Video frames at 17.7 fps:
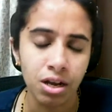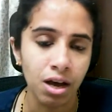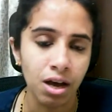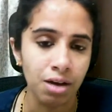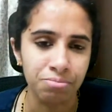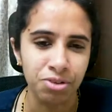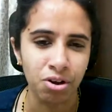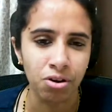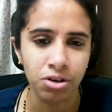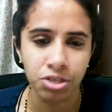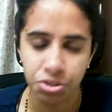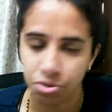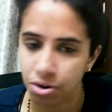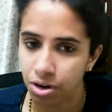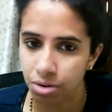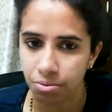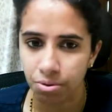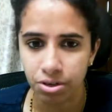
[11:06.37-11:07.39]
I'm not
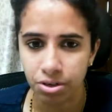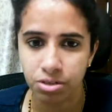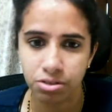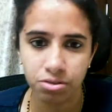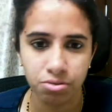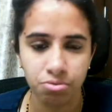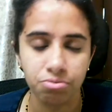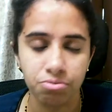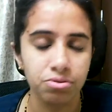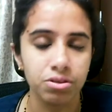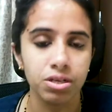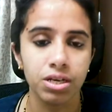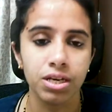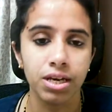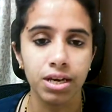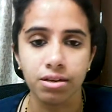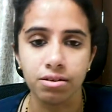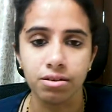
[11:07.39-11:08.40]
sure about it, so
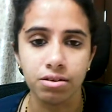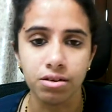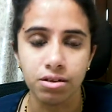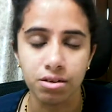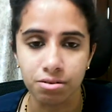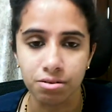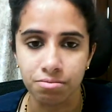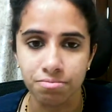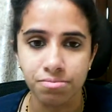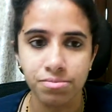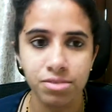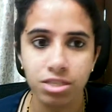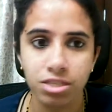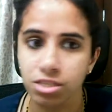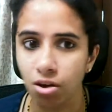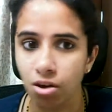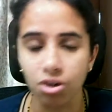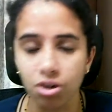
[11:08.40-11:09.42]
again, this
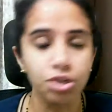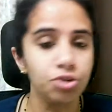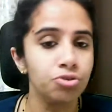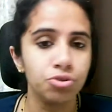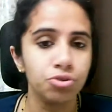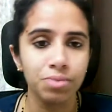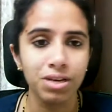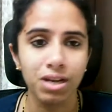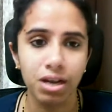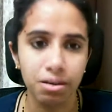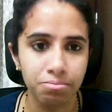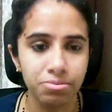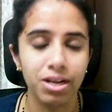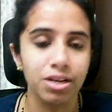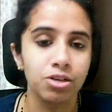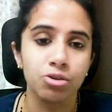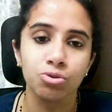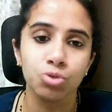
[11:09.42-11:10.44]
is all new to me. I'm
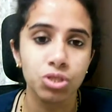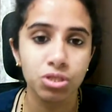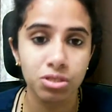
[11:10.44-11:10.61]
trying to